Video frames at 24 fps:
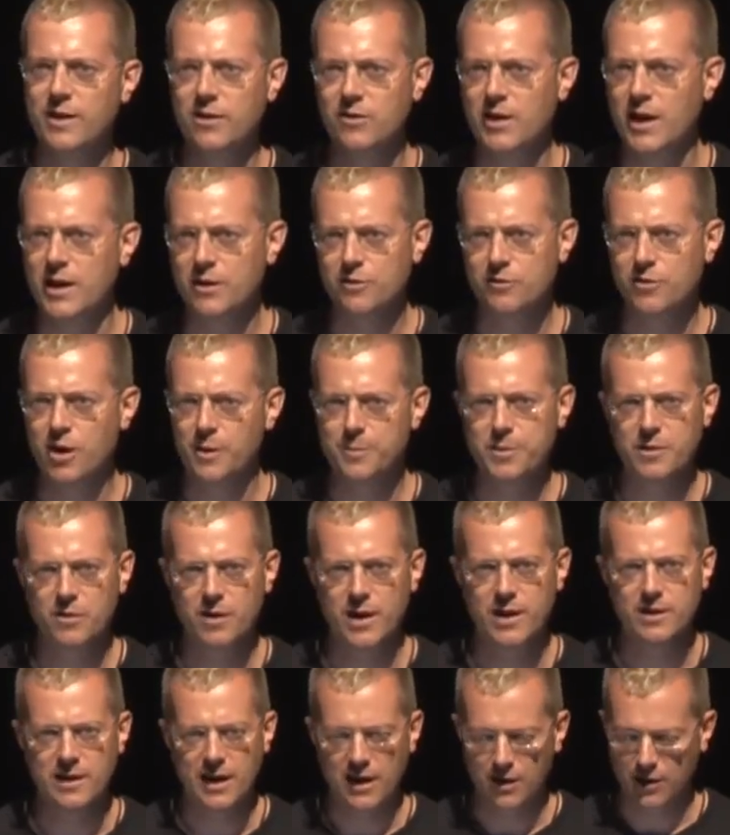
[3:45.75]
They're out of
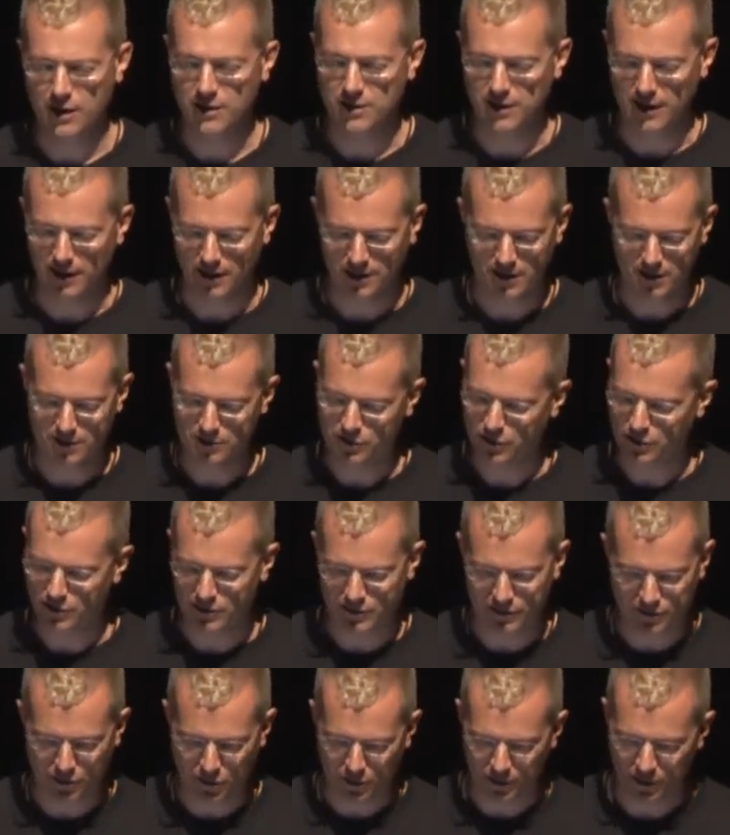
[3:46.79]
copyright now, I think, and you can
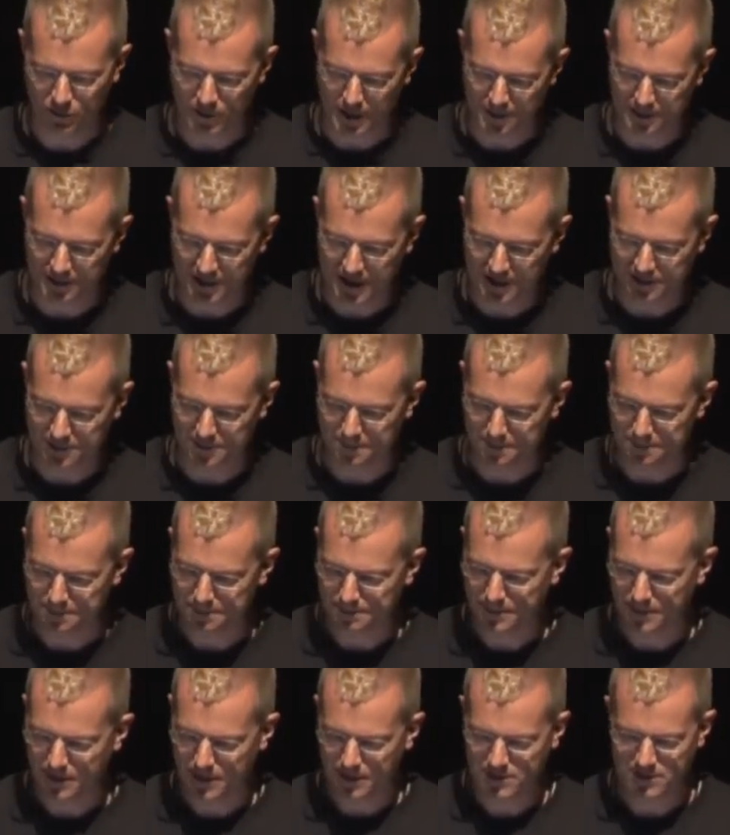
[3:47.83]
just go on the web and get them,
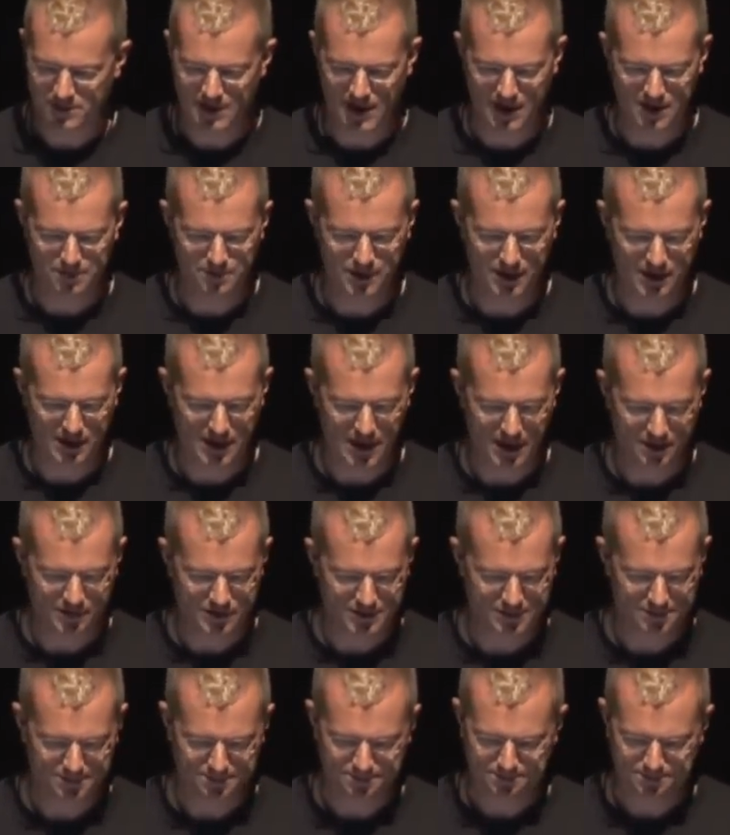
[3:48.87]
scan PDFs.